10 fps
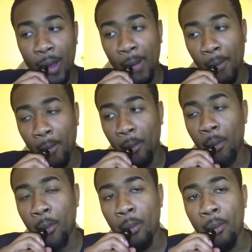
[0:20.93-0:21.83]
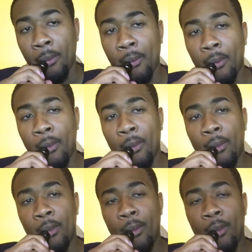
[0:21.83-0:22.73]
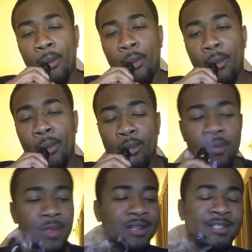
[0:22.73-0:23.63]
No one is speaking in this clip.